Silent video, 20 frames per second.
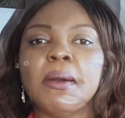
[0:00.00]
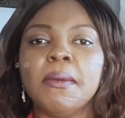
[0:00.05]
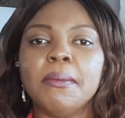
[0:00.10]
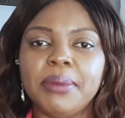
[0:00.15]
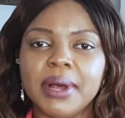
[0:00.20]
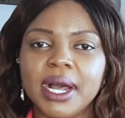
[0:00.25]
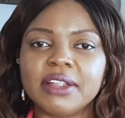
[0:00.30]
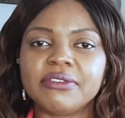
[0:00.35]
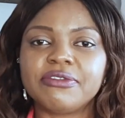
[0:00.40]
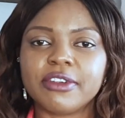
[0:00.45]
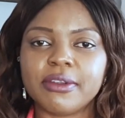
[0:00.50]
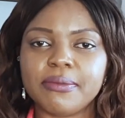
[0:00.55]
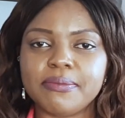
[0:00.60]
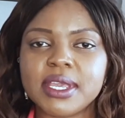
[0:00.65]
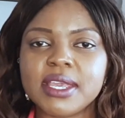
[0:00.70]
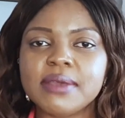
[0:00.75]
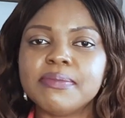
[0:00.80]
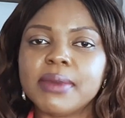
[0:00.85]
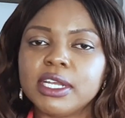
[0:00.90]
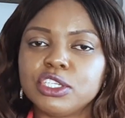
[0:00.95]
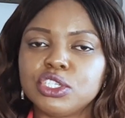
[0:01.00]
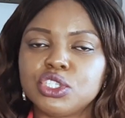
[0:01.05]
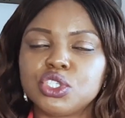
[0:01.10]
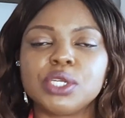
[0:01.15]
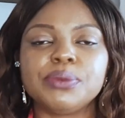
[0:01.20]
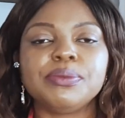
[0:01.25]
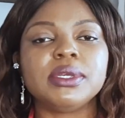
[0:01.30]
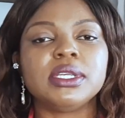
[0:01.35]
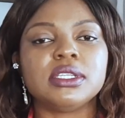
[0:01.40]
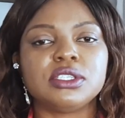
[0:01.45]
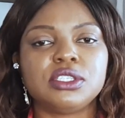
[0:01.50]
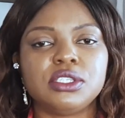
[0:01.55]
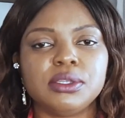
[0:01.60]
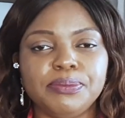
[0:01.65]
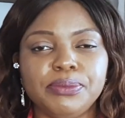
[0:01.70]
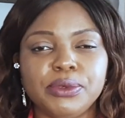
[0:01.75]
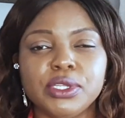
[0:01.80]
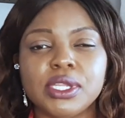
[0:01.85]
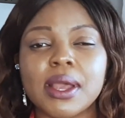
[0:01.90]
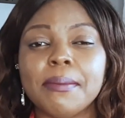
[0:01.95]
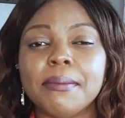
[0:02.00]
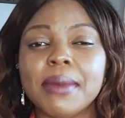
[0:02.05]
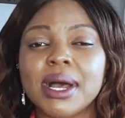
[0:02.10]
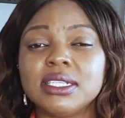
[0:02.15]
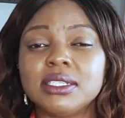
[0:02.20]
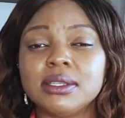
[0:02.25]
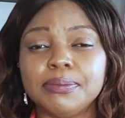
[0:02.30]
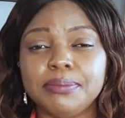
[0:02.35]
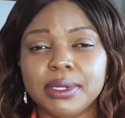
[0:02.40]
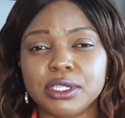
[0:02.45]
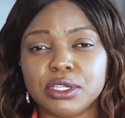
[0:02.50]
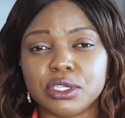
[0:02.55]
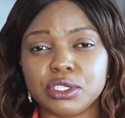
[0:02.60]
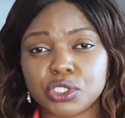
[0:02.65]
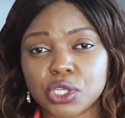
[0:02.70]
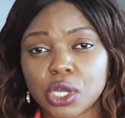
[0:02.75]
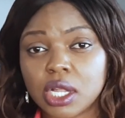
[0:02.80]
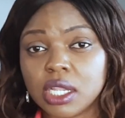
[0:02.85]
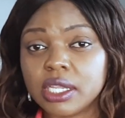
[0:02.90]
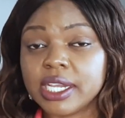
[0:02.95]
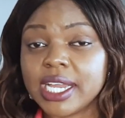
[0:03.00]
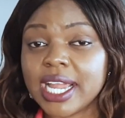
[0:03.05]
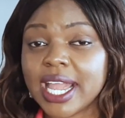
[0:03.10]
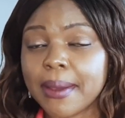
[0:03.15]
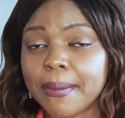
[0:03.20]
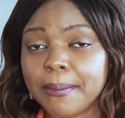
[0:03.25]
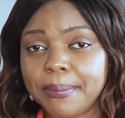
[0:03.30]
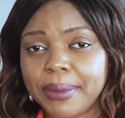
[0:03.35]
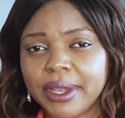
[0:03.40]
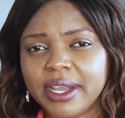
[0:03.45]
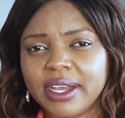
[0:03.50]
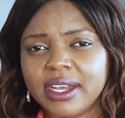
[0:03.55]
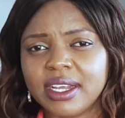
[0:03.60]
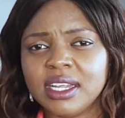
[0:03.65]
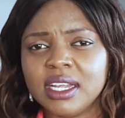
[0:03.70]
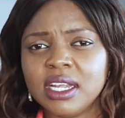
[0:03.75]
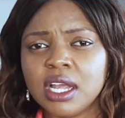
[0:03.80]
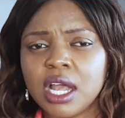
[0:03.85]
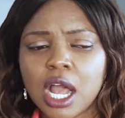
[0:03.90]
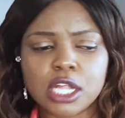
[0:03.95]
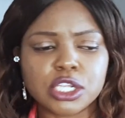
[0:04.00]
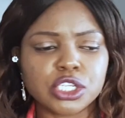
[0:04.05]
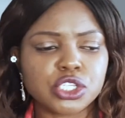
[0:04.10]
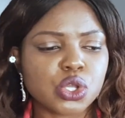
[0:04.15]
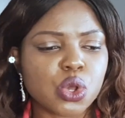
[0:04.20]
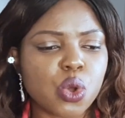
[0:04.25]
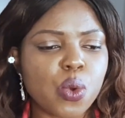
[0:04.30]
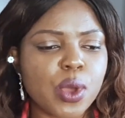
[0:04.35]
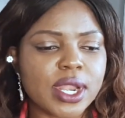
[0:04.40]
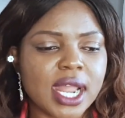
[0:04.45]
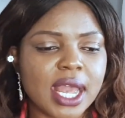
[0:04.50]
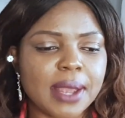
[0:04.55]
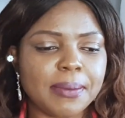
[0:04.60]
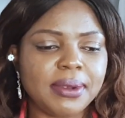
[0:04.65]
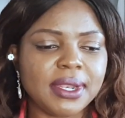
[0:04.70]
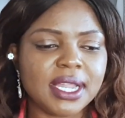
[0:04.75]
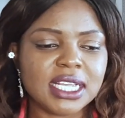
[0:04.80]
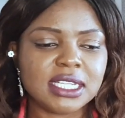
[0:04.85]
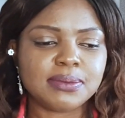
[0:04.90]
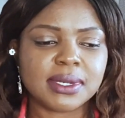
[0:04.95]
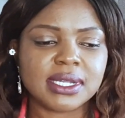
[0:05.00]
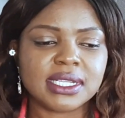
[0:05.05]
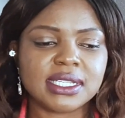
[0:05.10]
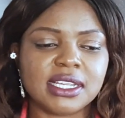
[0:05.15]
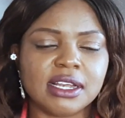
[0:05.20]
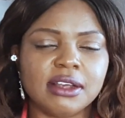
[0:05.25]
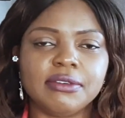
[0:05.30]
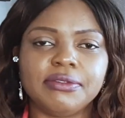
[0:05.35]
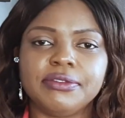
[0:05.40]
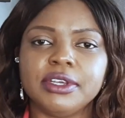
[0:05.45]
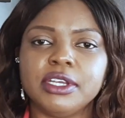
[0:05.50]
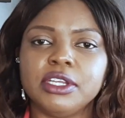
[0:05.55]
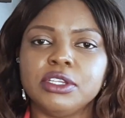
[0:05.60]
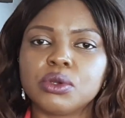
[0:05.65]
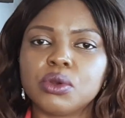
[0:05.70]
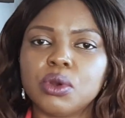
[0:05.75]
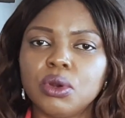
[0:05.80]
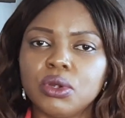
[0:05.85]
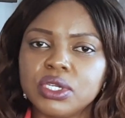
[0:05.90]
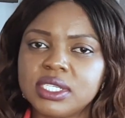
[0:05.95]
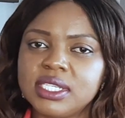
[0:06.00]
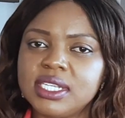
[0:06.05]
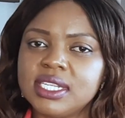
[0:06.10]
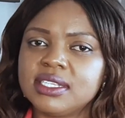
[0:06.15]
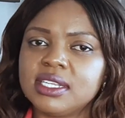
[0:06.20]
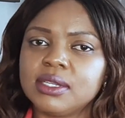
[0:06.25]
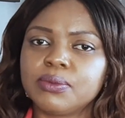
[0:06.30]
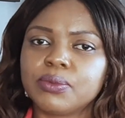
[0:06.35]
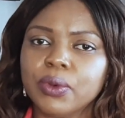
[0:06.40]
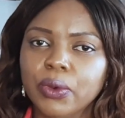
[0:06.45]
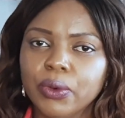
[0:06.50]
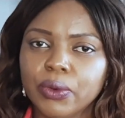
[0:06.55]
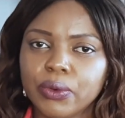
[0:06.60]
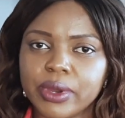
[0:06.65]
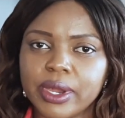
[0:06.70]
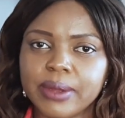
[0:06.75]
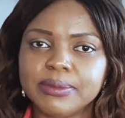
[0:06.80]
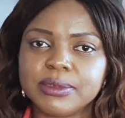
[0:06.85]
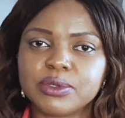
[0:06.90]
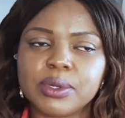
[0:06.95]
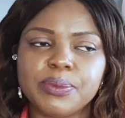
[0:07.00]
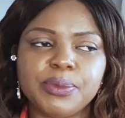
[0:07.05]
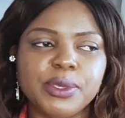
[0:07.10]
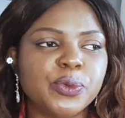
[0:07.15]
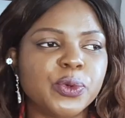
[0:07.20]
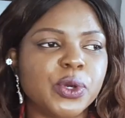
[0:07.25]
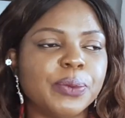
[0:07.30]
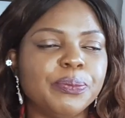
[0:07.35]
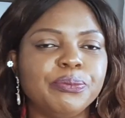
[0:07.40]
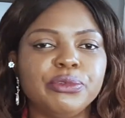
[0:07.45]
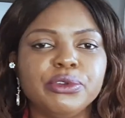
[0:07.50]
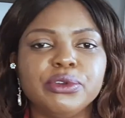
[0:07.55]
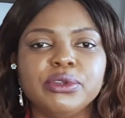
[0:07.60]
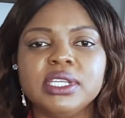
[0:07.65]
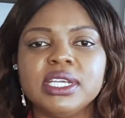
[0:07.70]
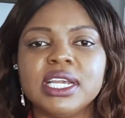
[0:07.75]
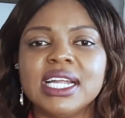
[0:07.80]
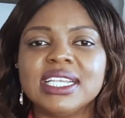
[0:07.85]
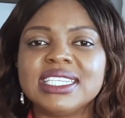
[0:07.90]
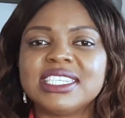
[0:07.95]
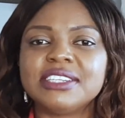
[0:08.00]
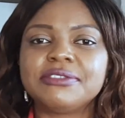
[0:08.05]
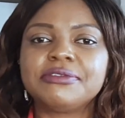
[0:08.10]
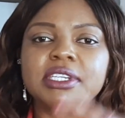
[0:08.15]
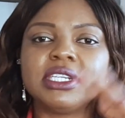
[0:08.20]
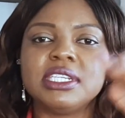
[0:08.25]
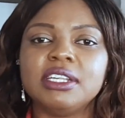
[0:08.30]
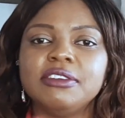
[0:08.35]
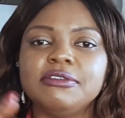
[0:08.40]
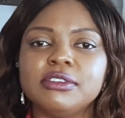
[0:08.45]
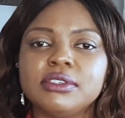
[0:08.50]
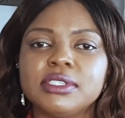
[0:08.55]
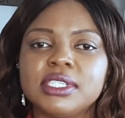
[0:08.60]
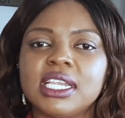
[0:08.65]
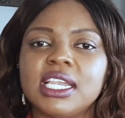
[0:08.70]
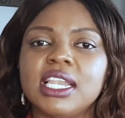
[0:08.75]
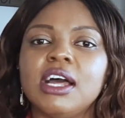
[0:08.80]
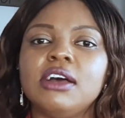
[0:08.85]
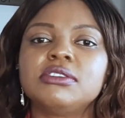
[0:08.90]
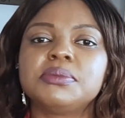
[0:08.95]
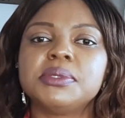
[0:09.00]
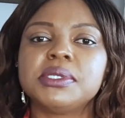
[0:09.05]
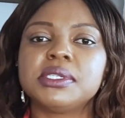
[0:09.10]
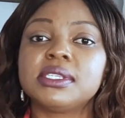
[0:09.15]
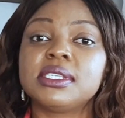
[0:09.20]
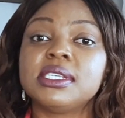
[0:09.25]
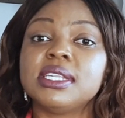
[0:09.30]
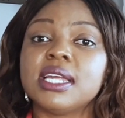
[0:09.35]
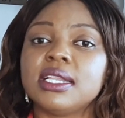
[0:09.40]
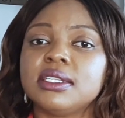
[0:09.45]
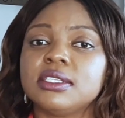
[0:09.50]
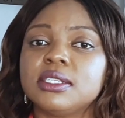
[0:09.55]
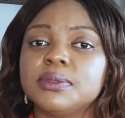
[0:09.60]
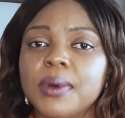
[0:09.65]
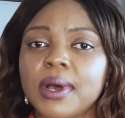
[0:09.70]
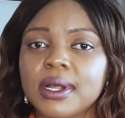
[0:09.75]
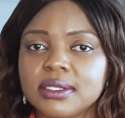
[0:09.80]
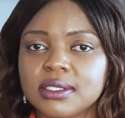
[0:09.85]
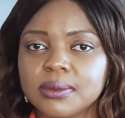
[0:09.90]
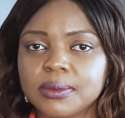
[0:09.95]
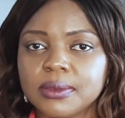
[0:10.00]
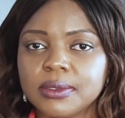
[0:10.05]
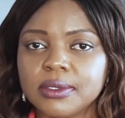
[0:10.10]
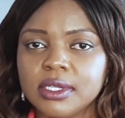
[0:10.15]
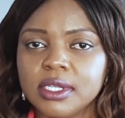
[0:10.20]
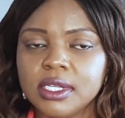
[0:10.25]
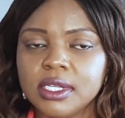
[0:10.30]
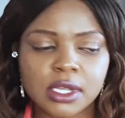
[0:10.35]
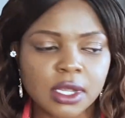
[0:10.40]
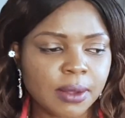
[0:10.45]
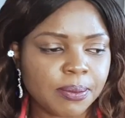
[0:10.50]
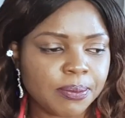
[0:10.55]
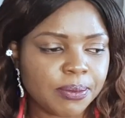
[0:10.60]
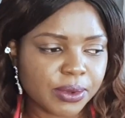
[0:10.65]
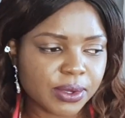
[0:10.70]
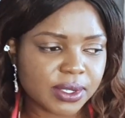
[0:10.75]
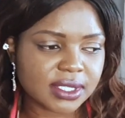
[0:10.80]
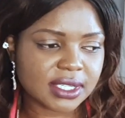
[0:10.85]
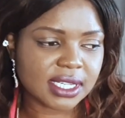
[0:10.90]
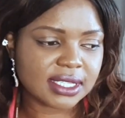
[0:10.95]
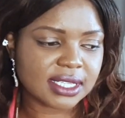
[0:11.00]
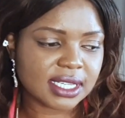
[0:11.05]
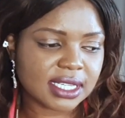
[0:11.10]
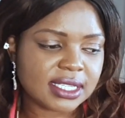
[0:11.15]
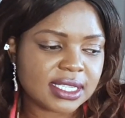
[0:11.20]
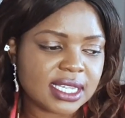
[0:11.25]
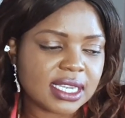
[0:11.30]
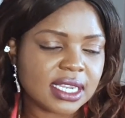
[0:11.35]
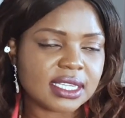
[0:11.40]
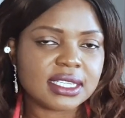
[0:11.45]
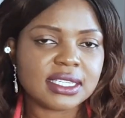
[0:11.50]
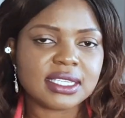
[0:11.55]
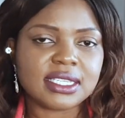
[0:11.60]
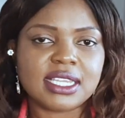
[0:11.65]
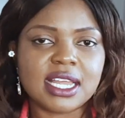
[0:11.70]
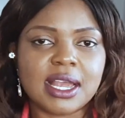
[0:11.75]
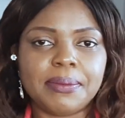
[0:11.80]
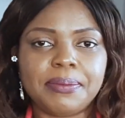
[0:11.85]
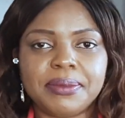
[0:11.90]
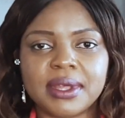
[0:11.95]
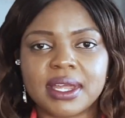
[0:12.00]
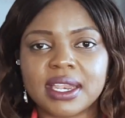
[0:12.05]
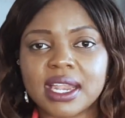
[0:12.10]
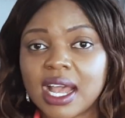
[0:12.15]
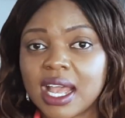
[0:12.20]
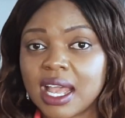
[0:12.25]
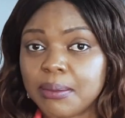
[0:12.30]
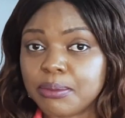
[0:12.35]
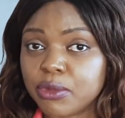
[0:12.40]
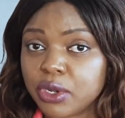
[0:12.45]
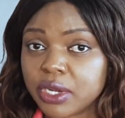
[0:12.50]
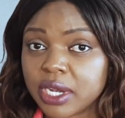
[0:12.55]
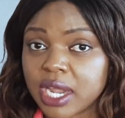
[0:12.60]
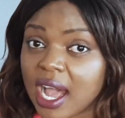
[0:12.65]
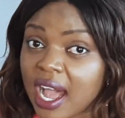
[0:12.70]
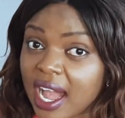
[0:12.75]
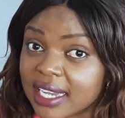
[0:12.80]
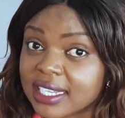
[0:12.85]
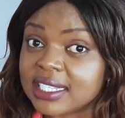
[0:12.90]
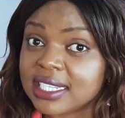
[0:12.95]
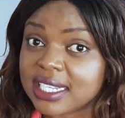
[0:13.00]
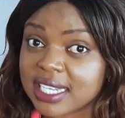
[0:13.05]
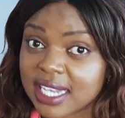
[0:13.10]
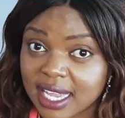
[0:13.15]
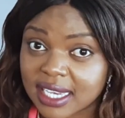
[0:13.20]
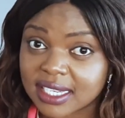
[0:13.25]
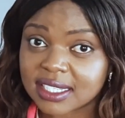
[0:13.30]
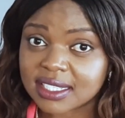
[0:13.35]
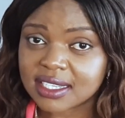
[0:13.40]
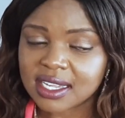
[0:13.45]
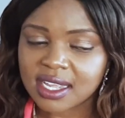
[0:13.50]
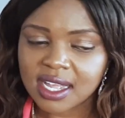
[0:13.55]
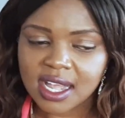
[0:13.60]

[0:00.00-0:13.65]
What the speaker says: But for me, my dream is to build a multi-billion-dollar empire. And so when I place myself in courses and programs where people are building at different levels, it allows me to see that it's possible because there's a certain step that I am not at yet.